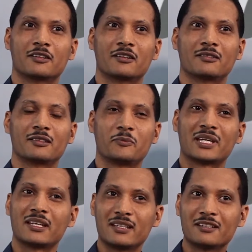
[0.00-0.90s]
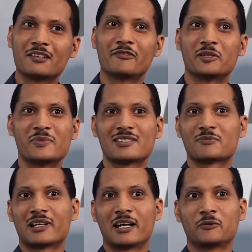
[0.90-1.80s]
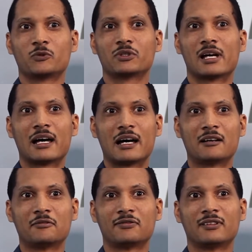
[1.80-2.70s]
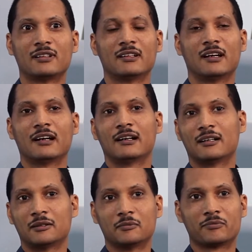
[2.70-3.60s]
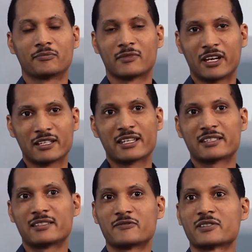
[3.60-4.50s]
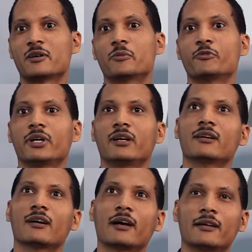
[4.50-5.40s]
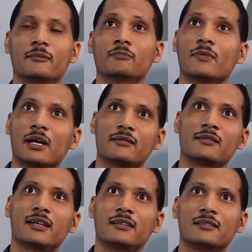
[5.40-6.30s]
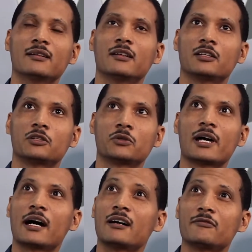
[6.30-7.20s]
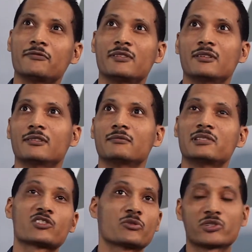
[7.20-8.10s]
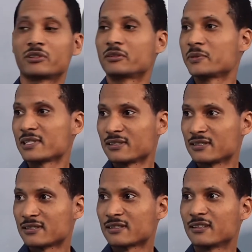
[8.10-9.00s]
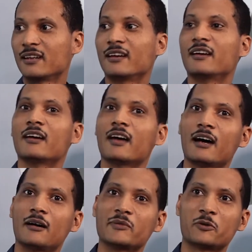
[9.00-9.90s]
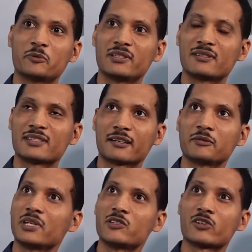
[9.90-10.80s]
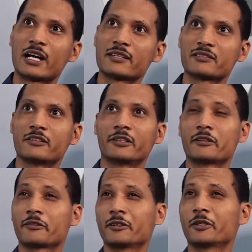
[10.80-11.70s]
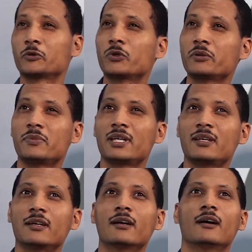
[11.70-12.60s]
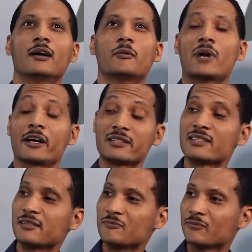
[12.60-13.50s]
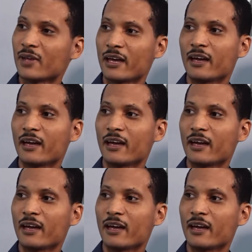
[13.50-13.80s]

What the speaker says: The beginning of the business plan would have the executive summary, and then you would have the description of the business. That would be the second major category. The third would be marketing.